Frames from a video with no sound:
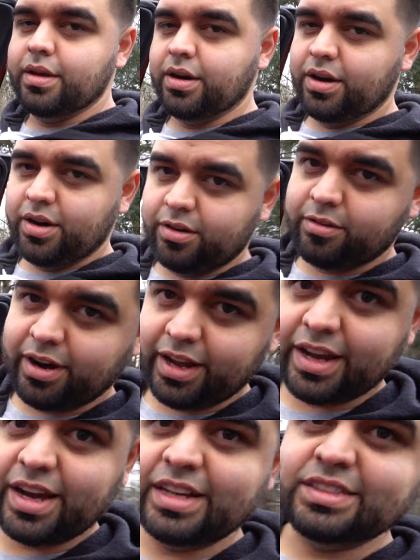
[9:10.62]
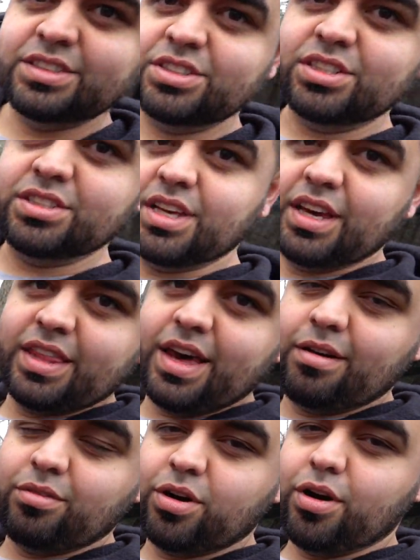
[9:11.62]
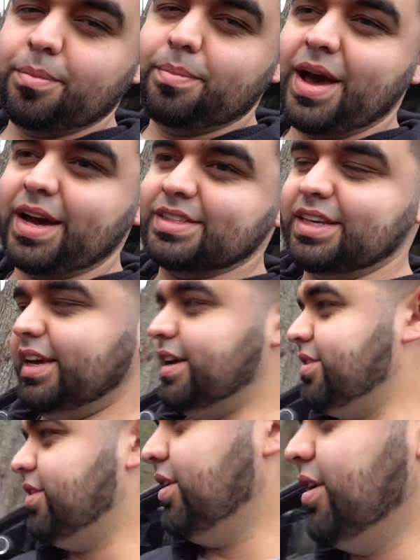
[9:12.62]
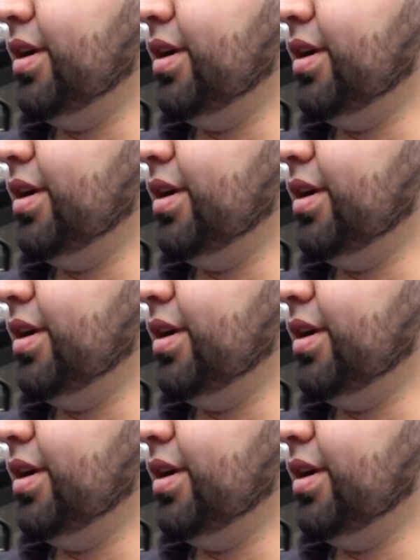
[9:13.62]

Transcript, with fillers: all right guys and just like that we're all back together